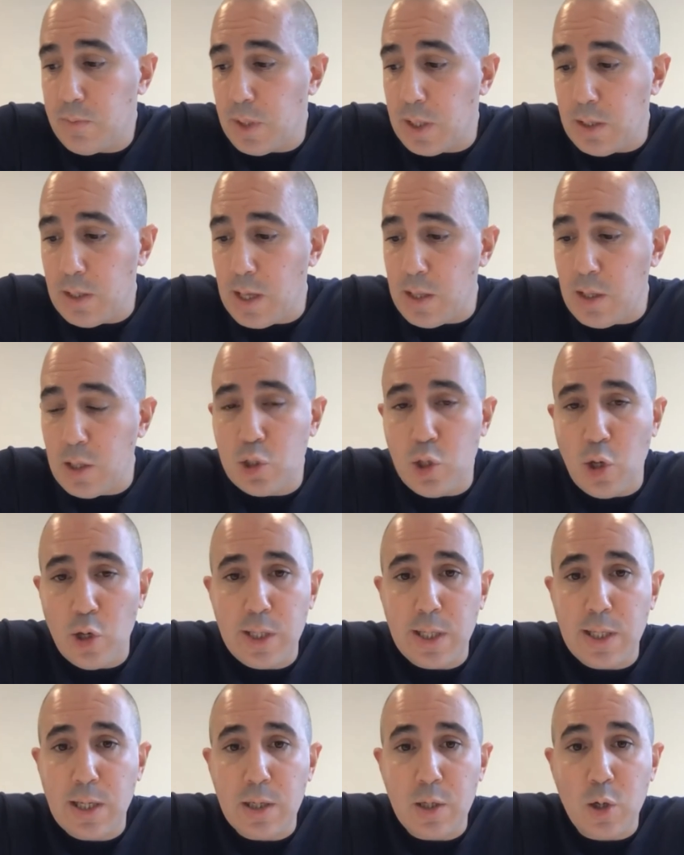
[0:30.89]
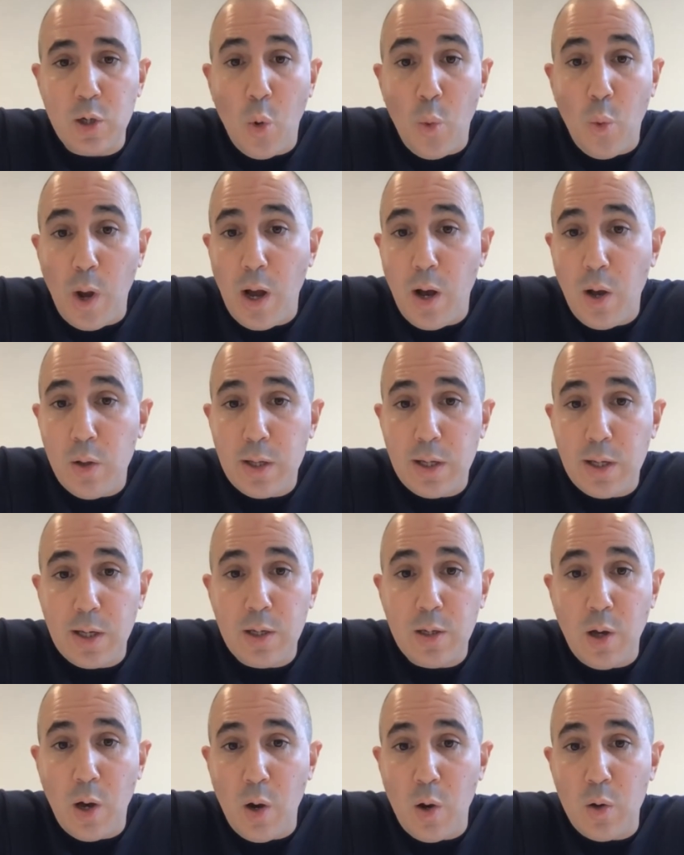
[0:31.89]
And the journey can go well, it
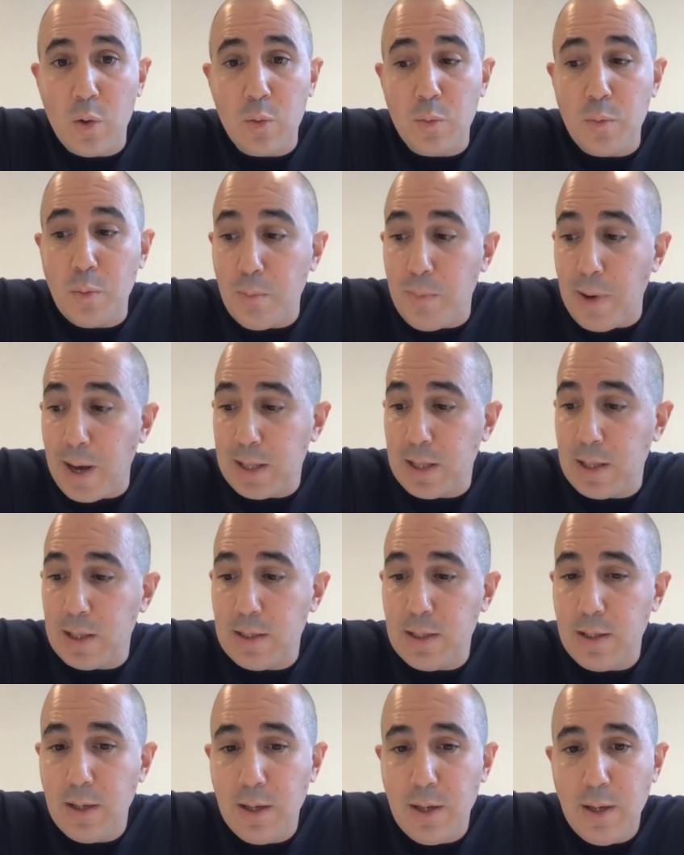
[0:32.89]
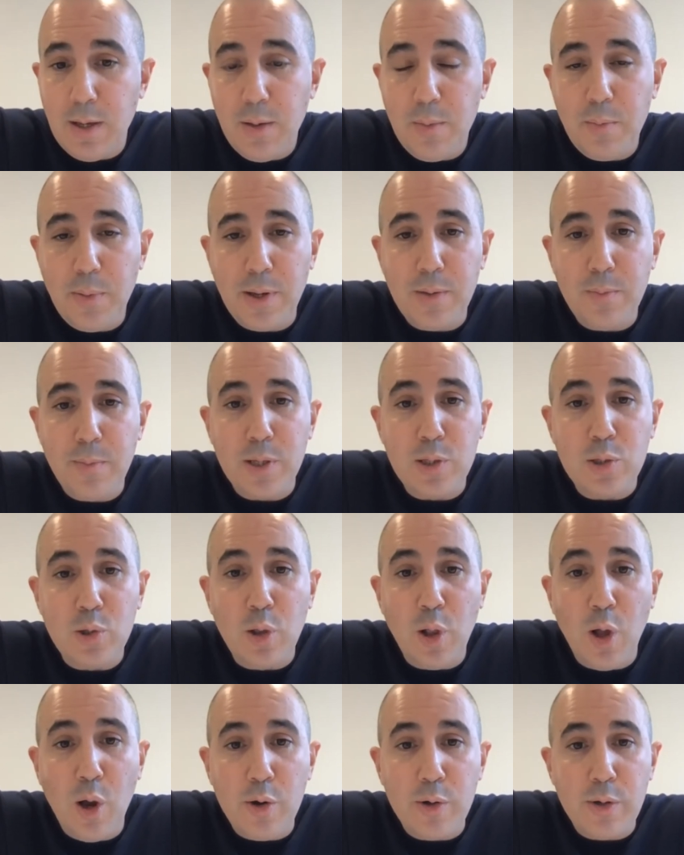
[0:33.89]
can go badly, but
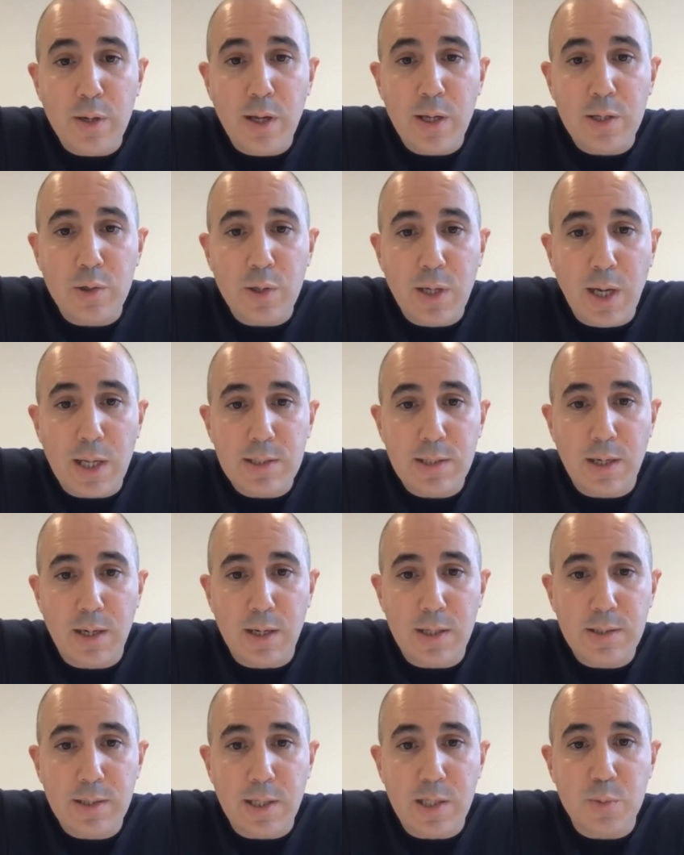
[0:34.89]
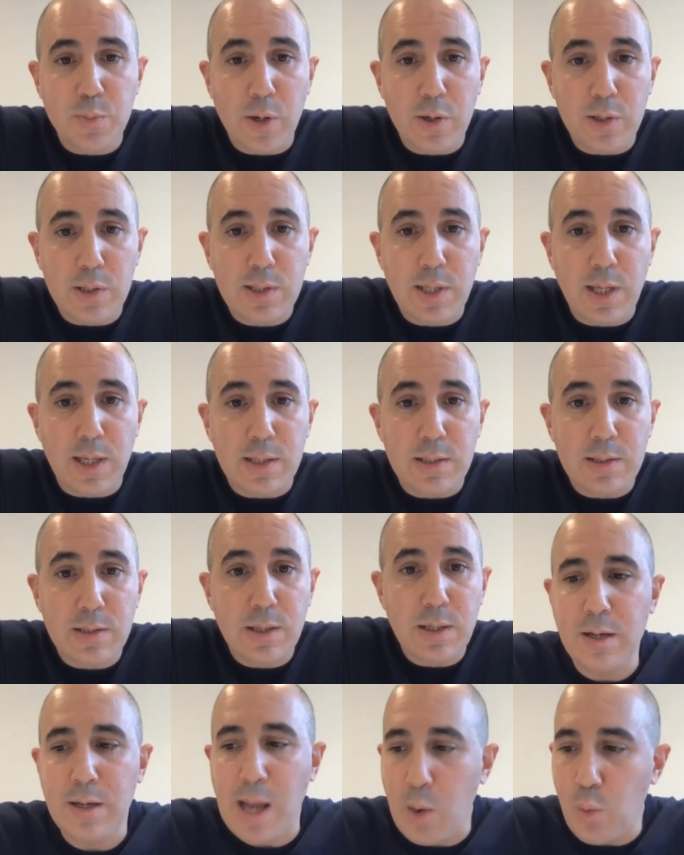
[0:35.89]
you learn and you get to experience
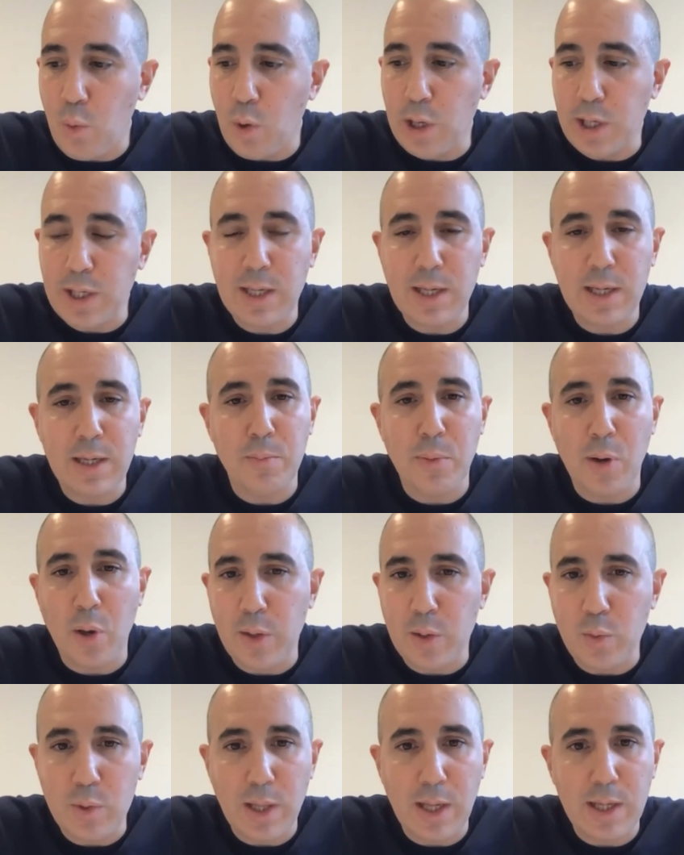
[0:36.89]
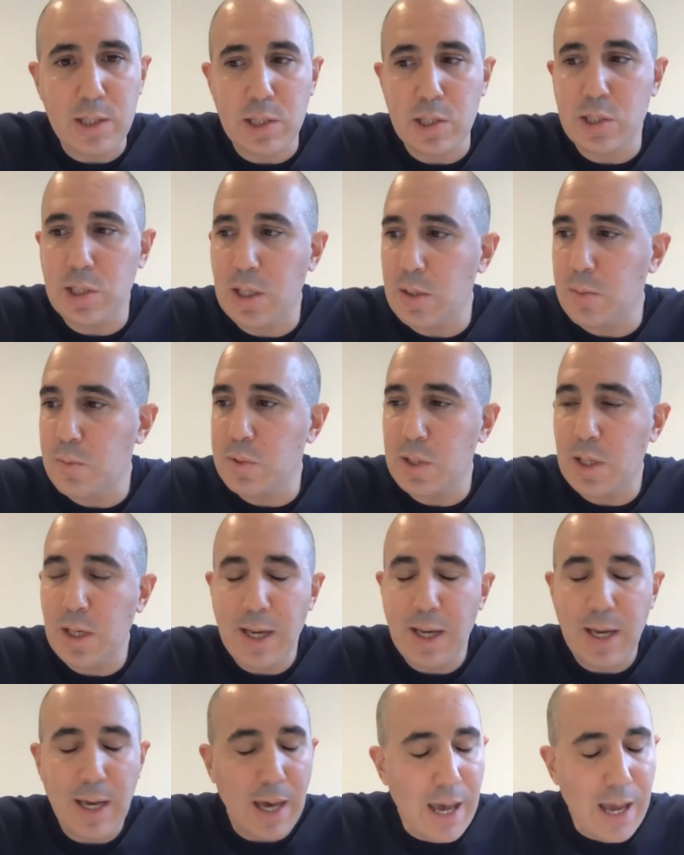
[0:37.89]
things. Networking, building relationships,
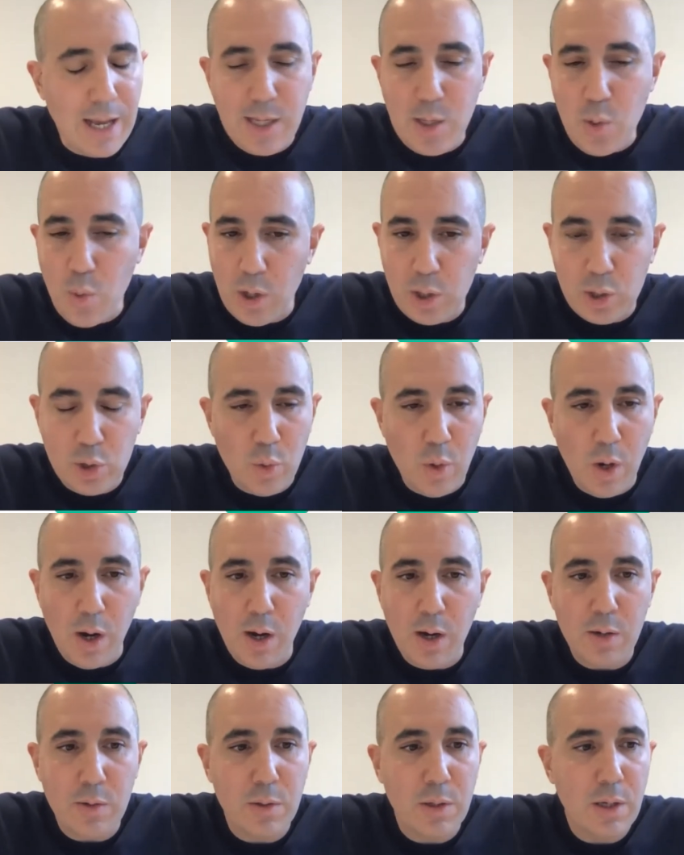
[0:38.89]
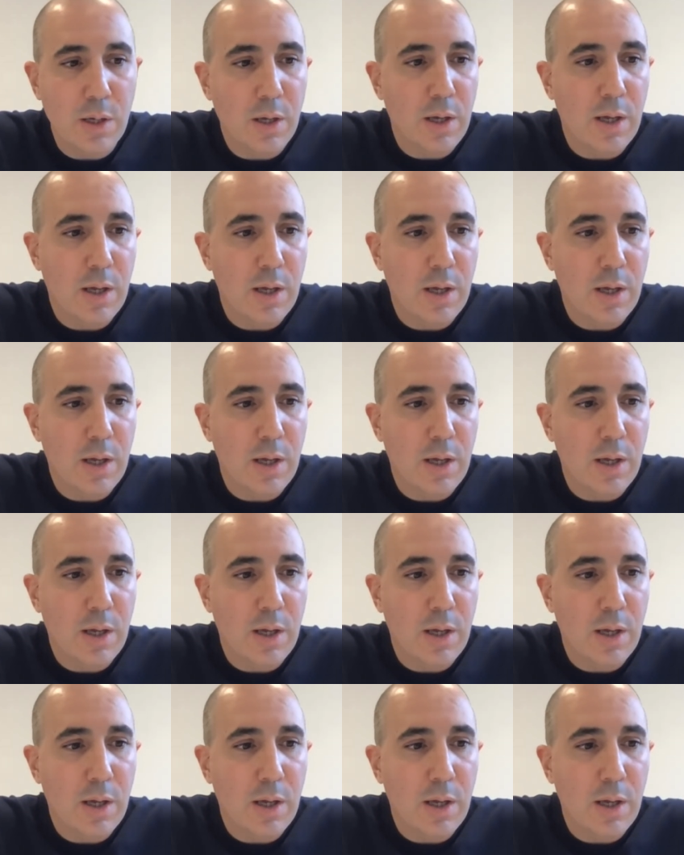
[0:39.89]
anywhere you are,